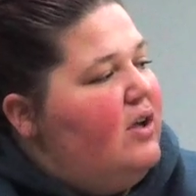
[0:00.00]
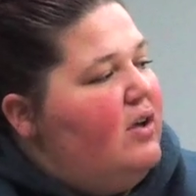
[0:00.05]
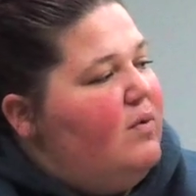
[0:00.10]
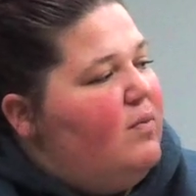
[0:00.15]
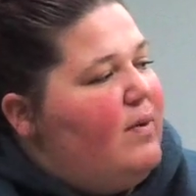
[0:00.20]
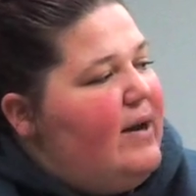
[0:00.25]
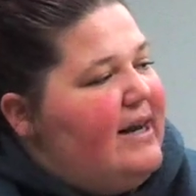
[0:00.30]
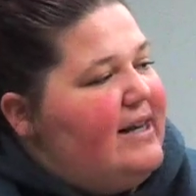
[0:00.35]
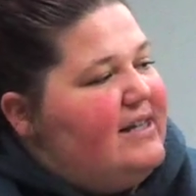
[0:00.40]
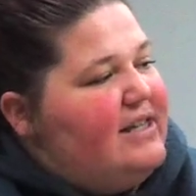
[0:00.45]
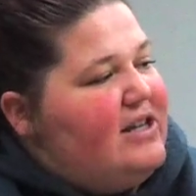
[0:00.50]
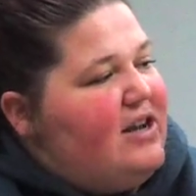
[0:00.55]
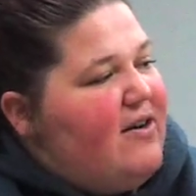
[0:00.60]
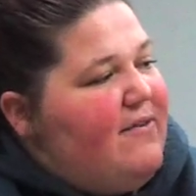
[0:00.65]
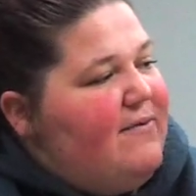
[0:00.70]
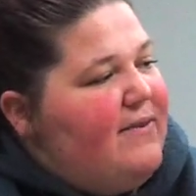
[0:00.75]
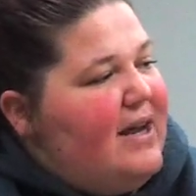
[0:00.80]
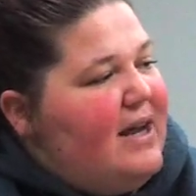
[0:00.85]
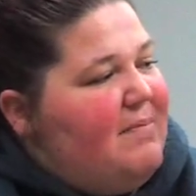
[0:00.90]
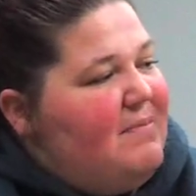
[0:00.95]
When a
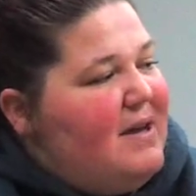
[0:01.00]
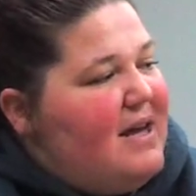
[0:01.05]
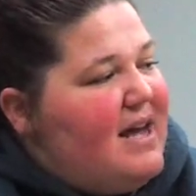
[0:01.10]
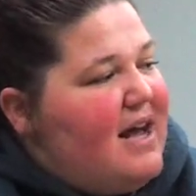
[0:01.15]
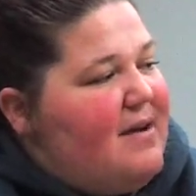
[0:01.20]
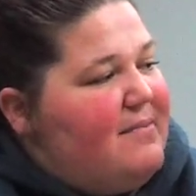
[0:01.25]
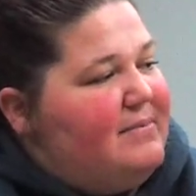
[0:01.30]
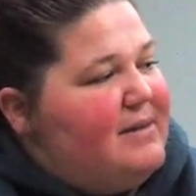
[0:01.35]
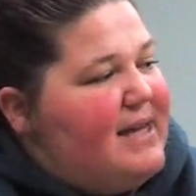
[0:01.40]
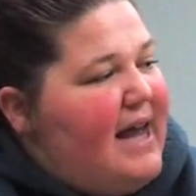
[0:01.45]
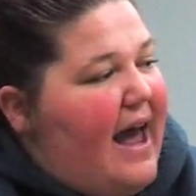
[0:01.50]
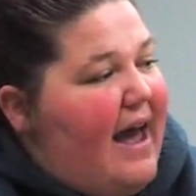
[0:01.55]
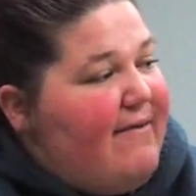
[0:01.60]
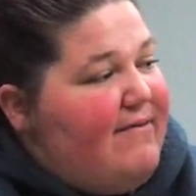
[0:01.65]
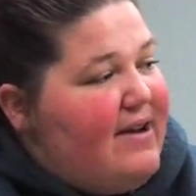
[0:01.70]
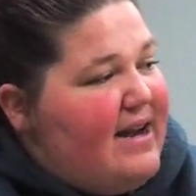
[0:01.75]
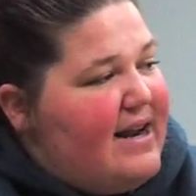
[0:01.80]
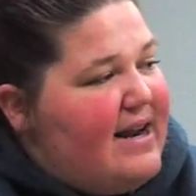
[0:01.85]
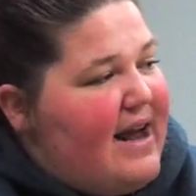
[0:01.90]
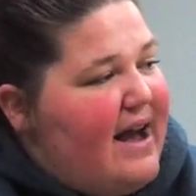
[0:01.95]
snowflake becomes
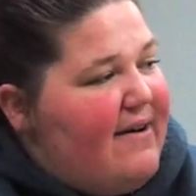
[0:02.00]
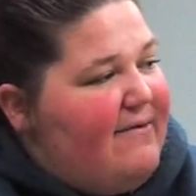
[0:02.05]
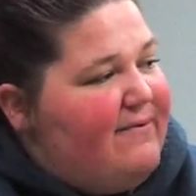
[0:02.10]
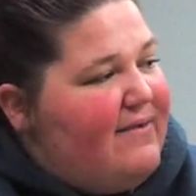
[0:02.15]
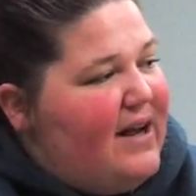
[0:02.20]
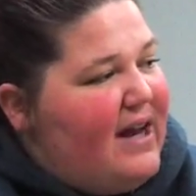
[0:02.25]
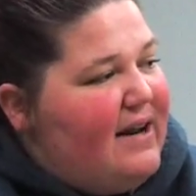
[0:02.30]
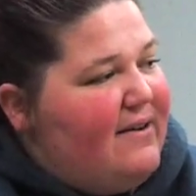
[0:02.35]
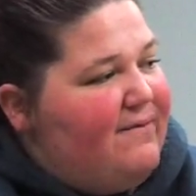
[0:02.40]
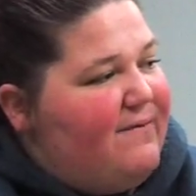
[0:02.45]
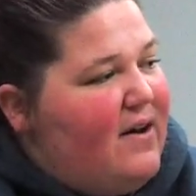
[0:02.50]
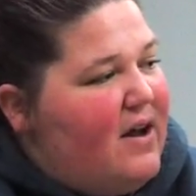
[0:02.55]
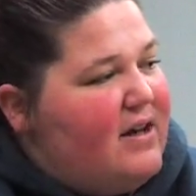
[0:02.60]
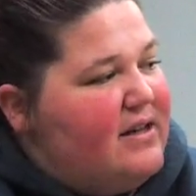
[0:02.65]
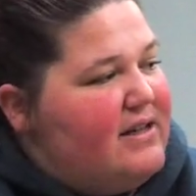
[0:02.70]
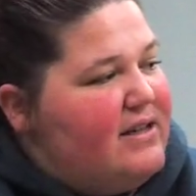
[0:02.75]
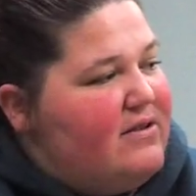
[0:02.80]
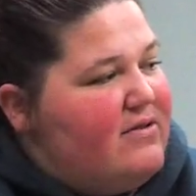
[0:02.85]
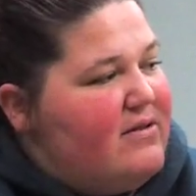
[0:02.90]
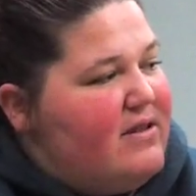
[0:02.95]
heavy enough, it
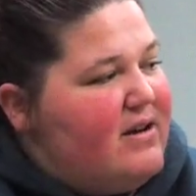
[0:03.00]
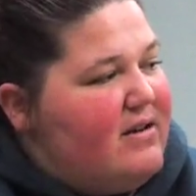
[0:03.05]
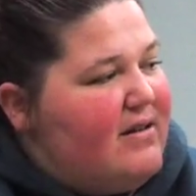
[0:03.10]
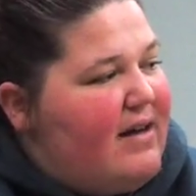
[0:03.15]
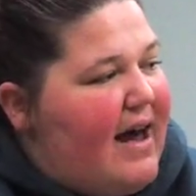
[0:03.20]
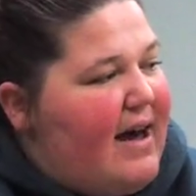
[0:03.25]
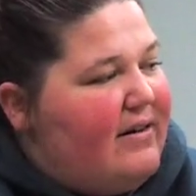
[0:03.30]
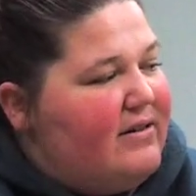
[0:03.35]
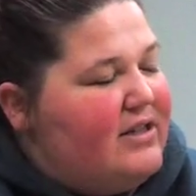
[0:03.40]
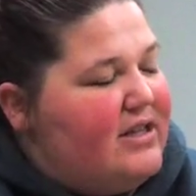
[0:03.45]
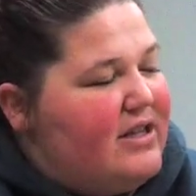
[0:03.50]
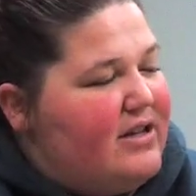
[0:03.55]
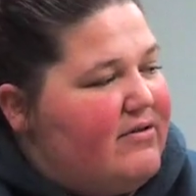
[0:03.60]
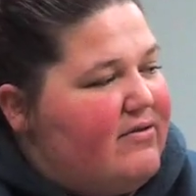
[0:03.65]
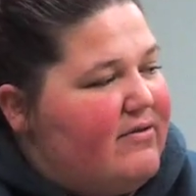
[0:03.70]
falls through the cloud to the